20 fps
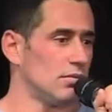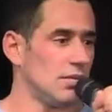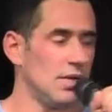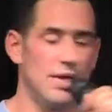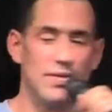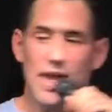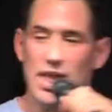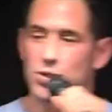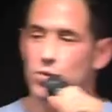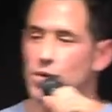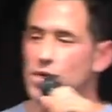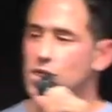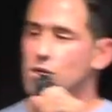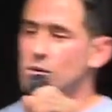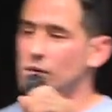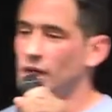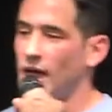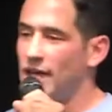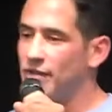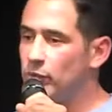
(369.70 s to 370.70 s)
And that's what we
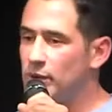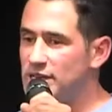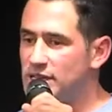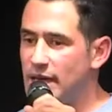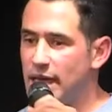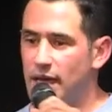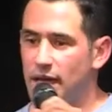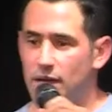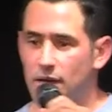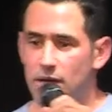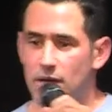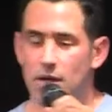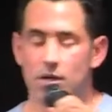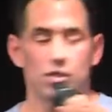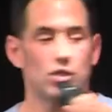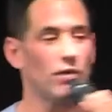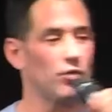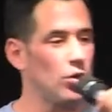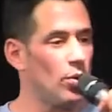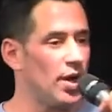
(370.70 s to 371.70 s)
do in life, we take.
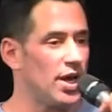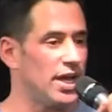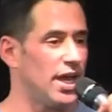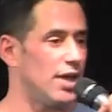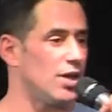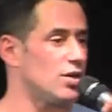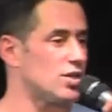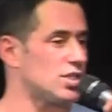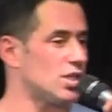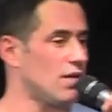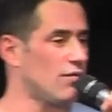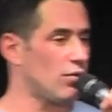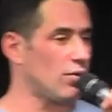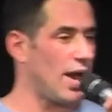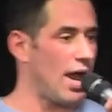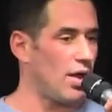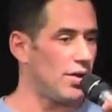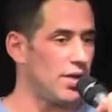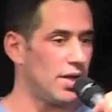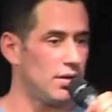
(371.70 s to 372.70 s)
So if you want to get yourself
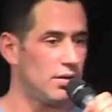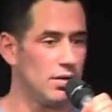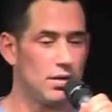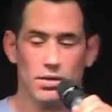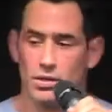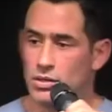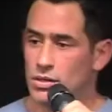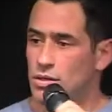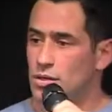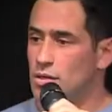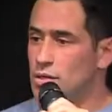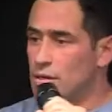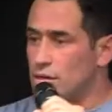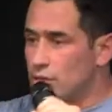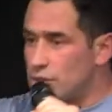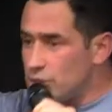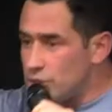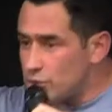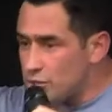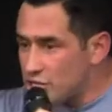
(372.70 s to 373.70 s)
grounded,
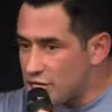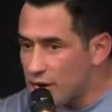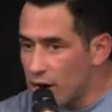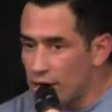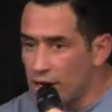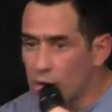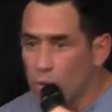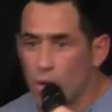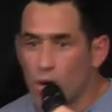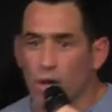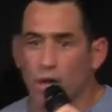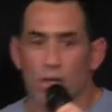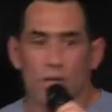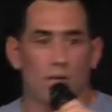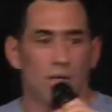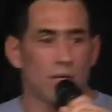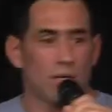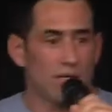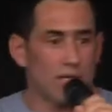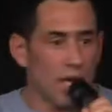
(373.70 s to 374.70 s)
do charity work.
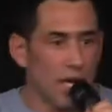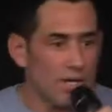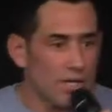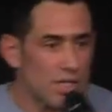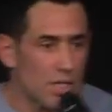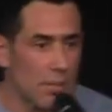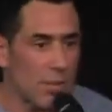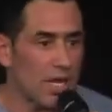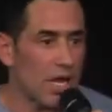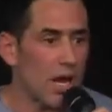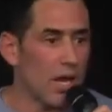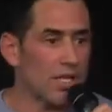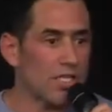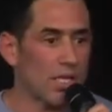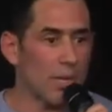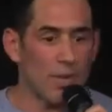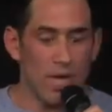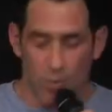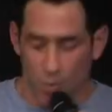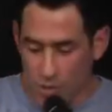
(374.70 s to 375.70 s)
Touch somebody, hug
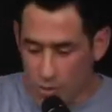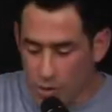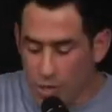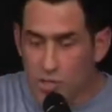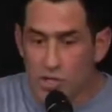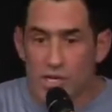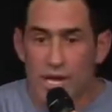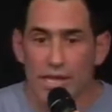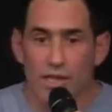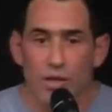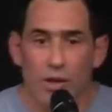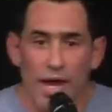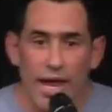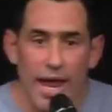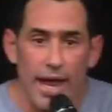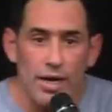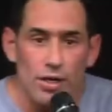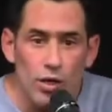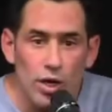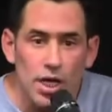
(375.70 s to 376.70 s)
somebody. When you shake their
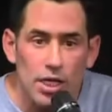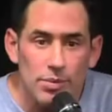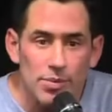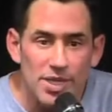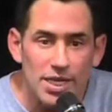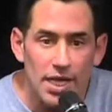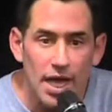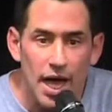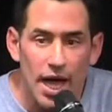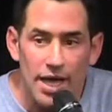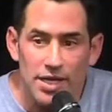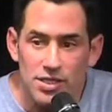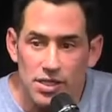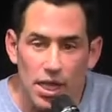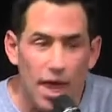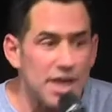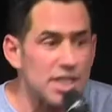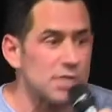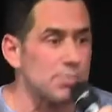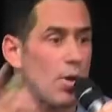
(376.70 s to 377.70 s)
hand, look at them in the eyes. A
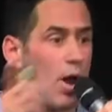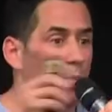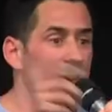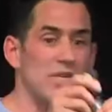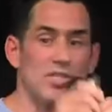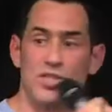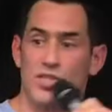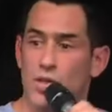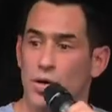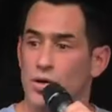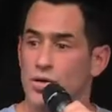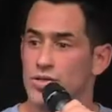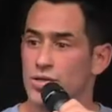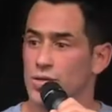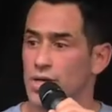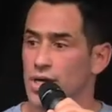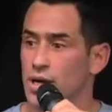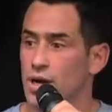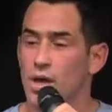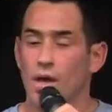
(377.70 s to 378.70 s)
lot of small business owners
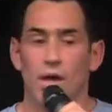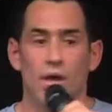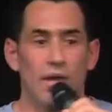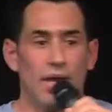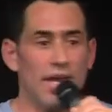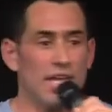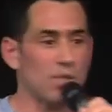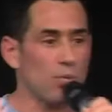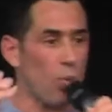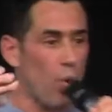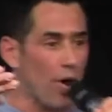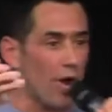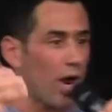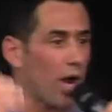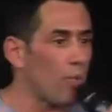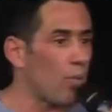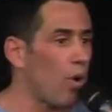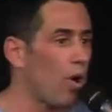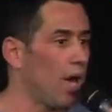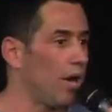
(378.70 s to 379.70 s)
are here. It's
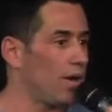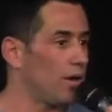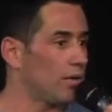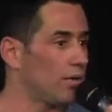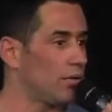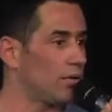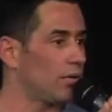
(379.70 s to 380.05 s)
one-on-one.